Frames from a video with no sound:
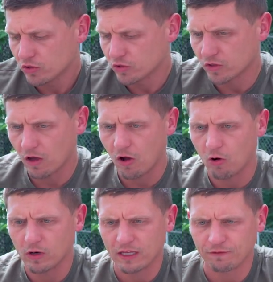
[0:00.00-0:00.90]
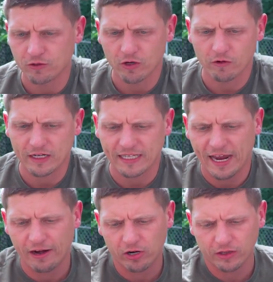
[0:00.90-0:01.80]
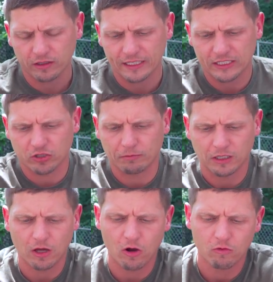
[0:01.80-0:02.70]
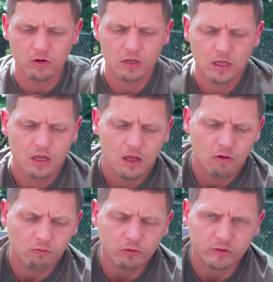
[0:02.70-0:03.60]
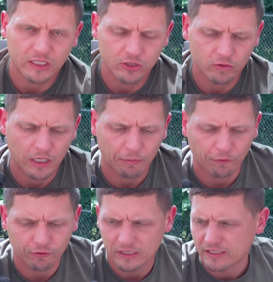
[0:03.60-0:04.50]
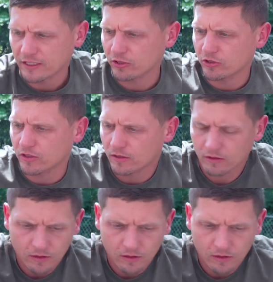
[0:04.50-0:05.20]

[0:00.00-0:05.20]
So if you donate to Hera, the links are below. We will send you a couple free stickers.